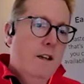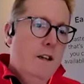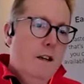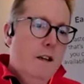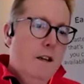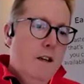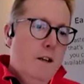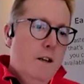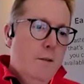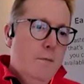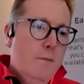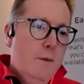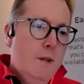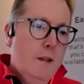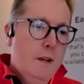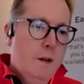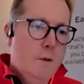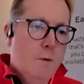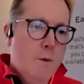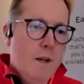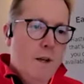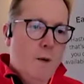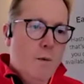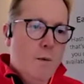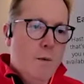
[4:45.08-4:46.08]
When
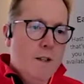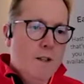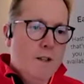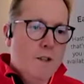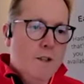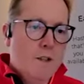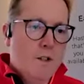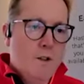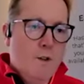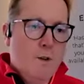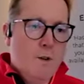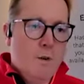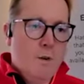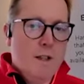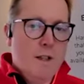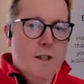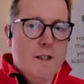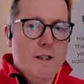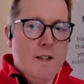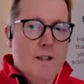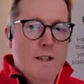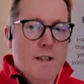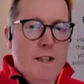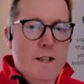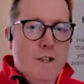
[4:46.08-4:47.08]
you went to school, they
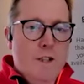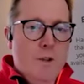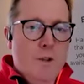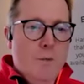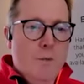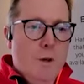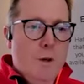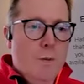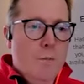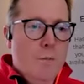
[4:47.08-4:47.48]
didn't teach you what